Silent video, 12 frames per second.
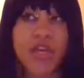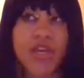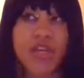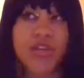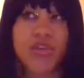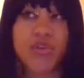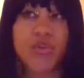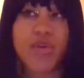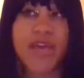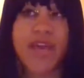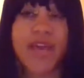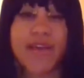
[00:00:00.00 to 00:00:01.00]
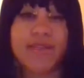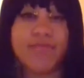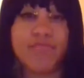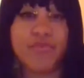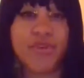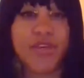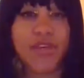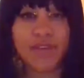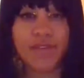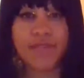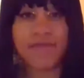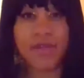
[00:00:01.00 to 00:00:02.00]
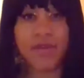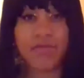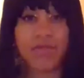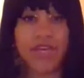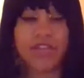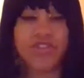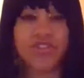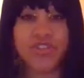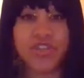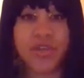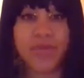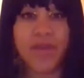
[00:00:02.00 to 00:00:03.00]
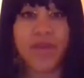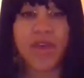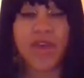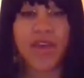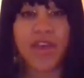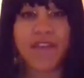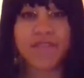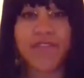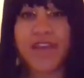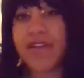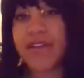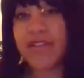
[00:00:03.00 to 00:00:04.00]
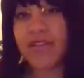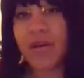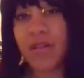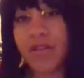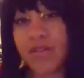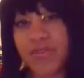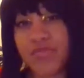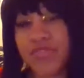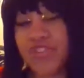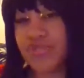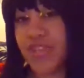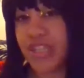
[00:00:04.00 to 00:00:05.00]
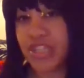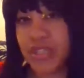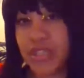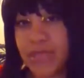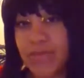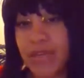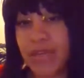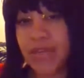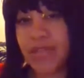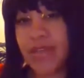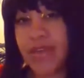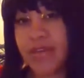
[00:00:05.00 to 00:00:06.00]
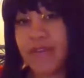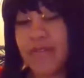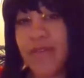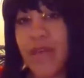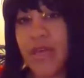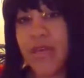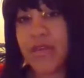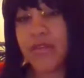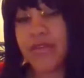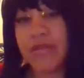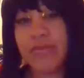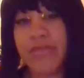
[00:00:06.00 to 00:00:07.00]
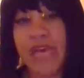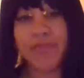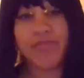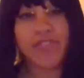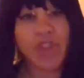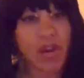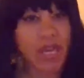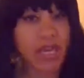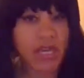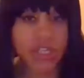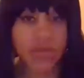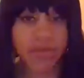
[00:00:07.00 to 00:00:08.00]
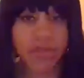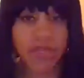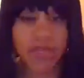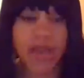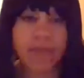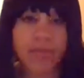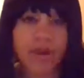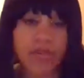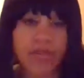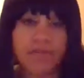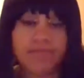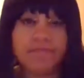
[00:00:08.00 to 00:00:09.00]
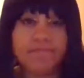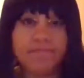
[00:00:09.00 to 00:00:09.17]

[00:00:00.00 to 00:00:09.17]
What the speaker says: You can't breathe in a relationship if there is all of those restrictions because of some type of dark energy within that person.